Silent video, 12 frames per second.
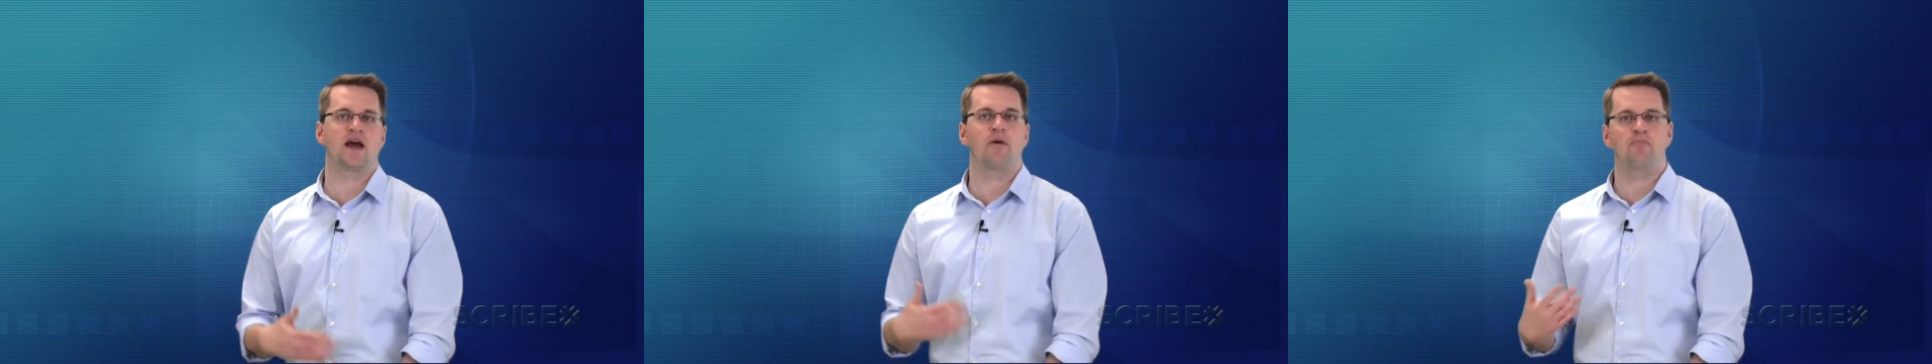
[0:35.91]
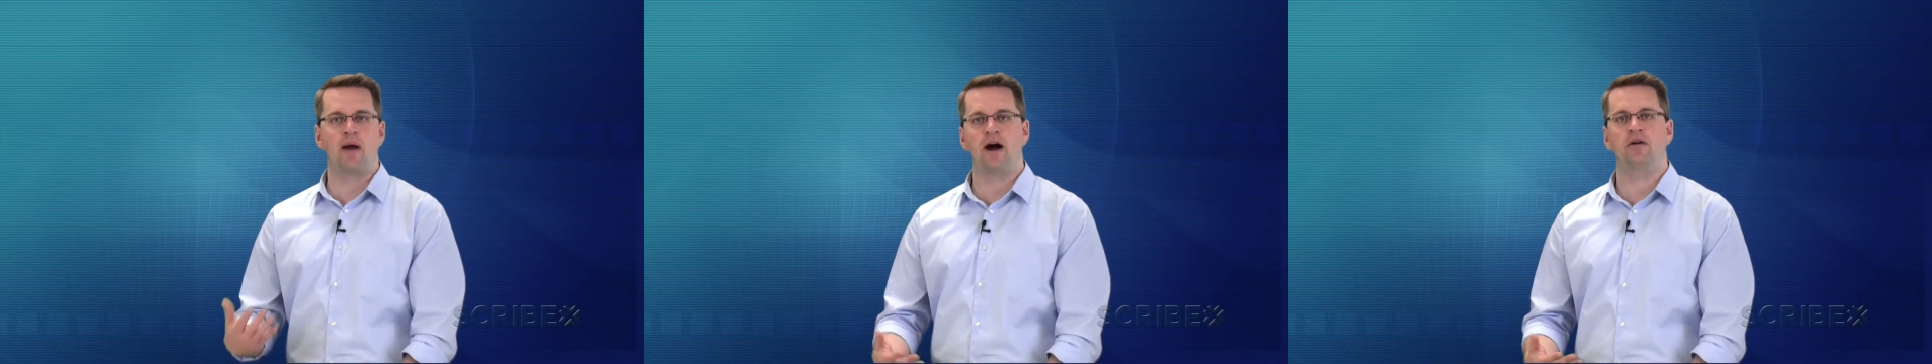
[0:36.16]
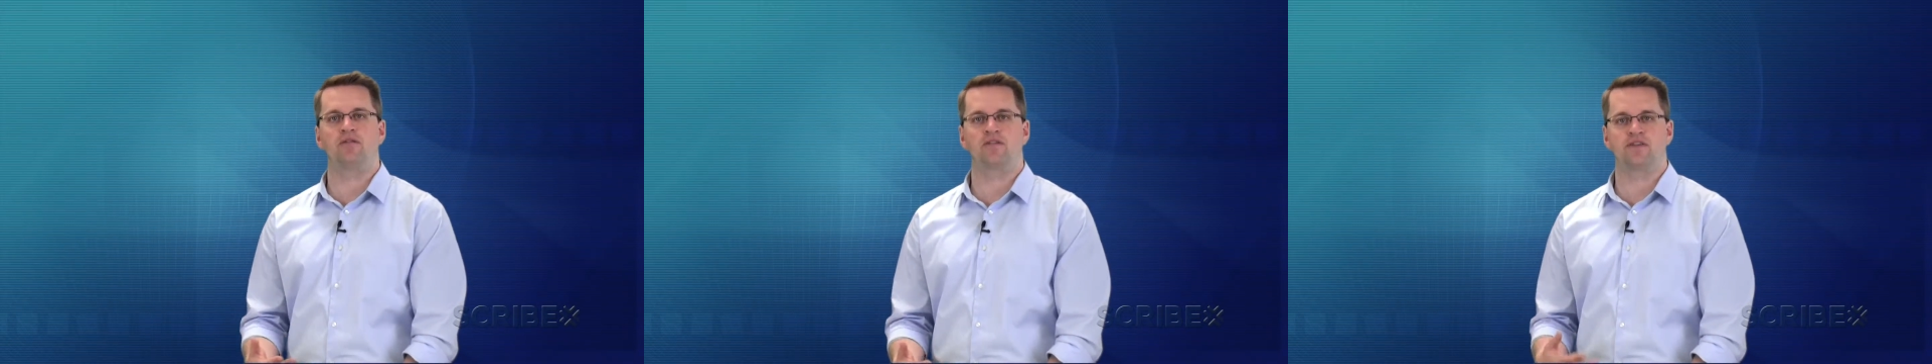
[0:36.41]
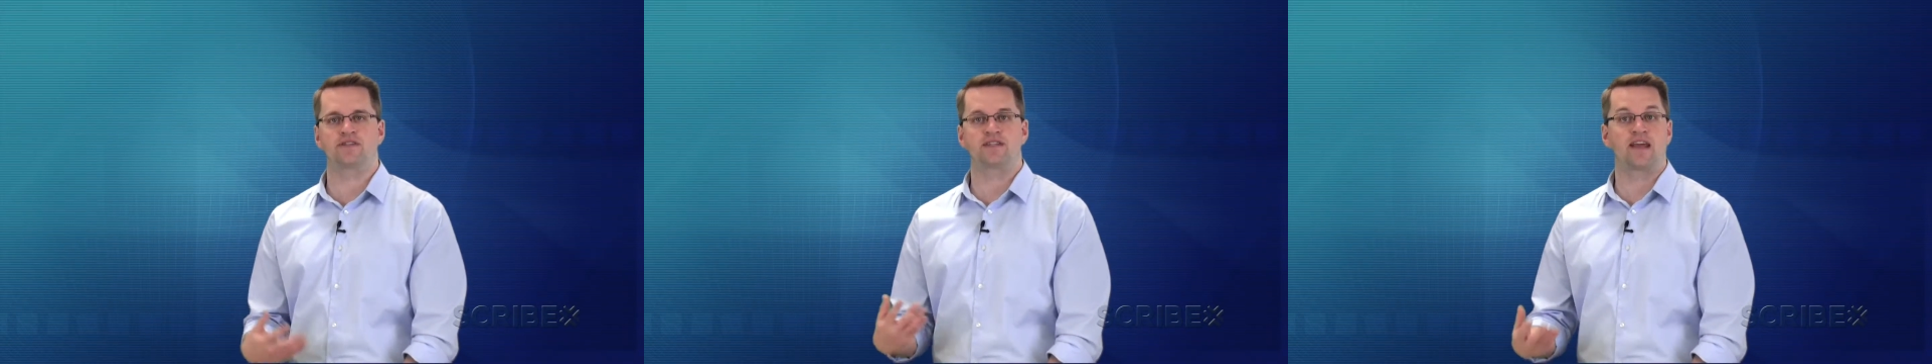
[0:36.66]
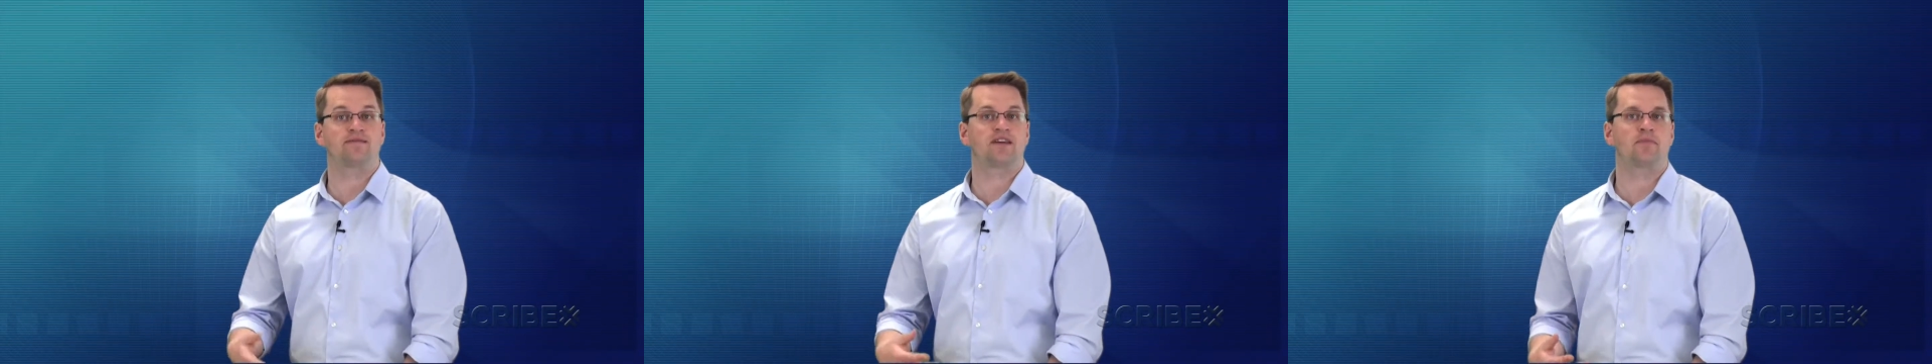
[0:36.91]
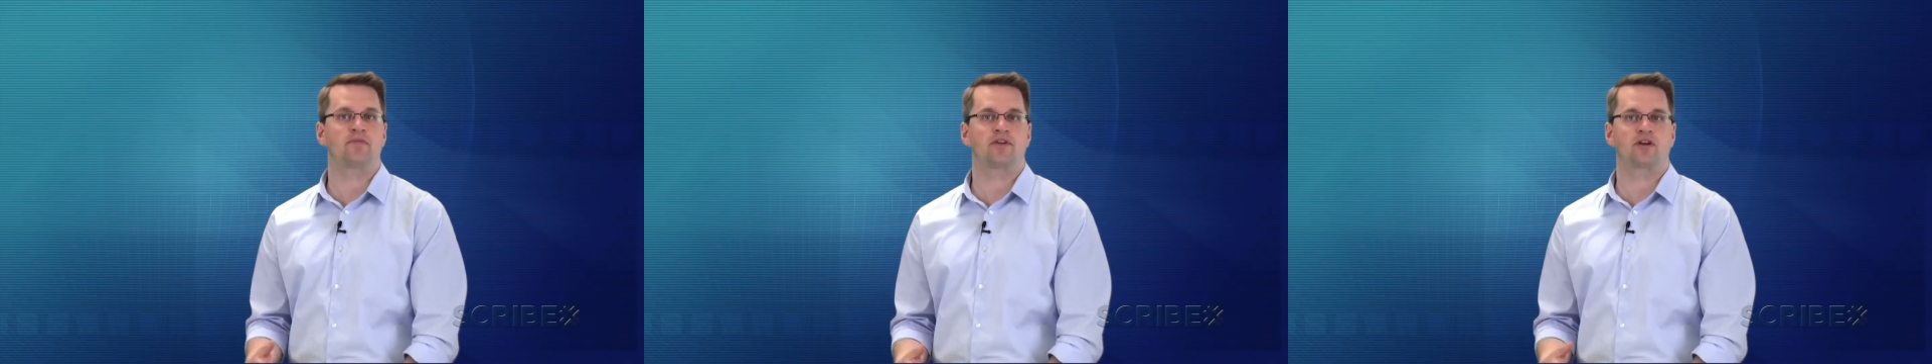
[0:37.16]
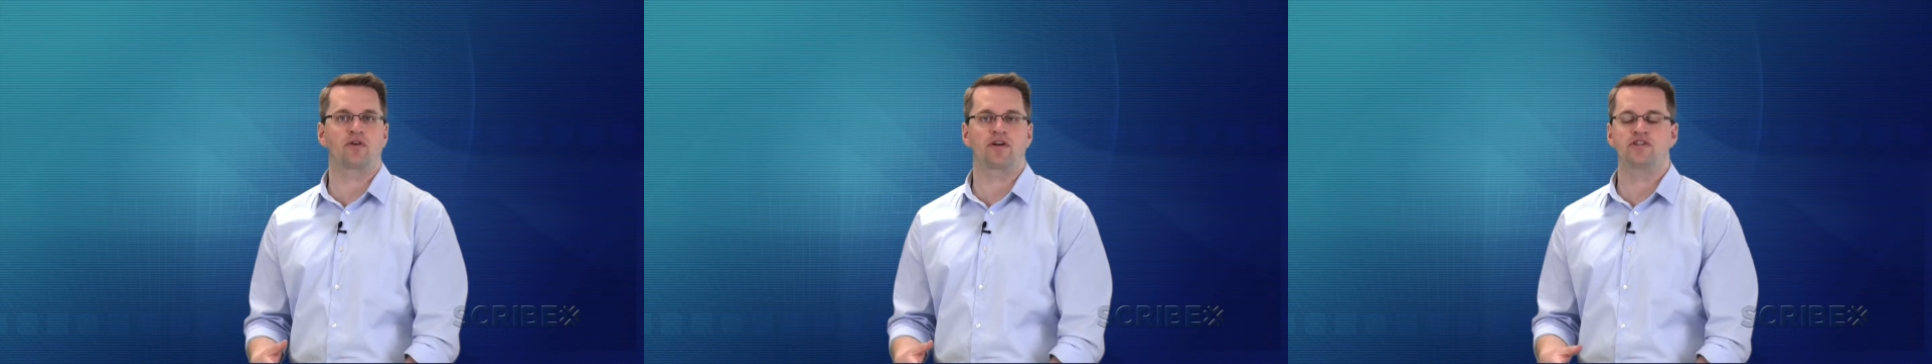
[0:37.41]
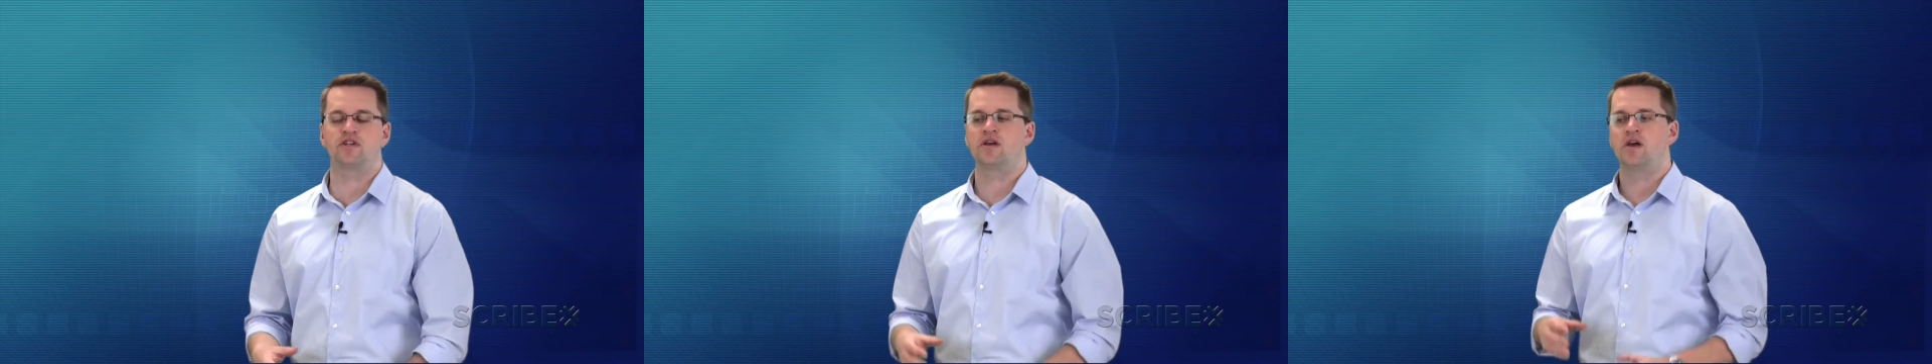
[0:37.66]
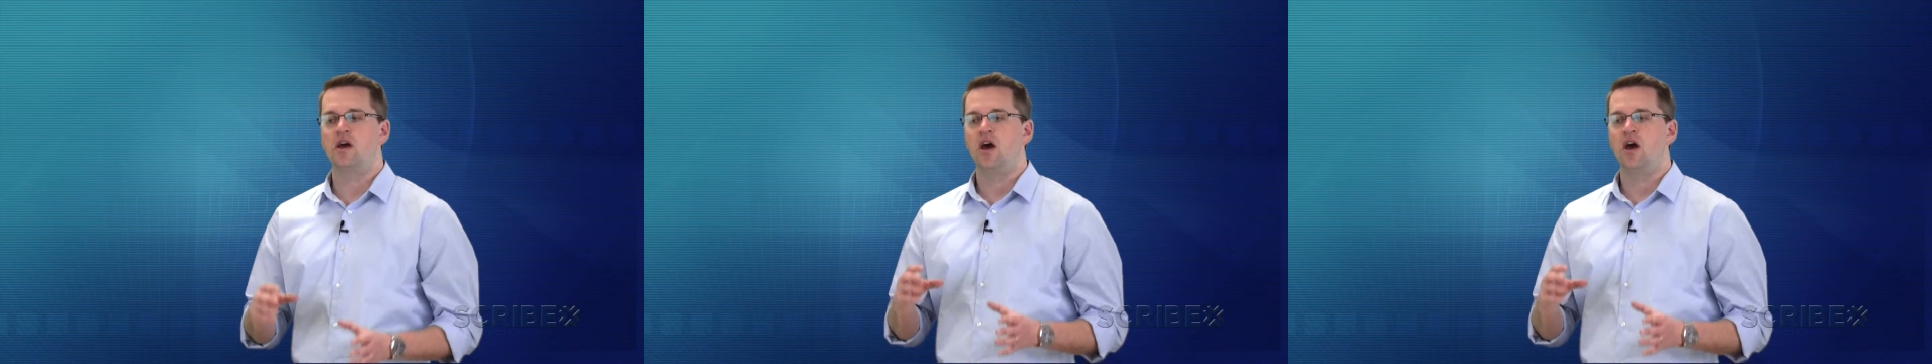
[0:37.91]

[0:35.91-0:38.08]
about this same type of integration.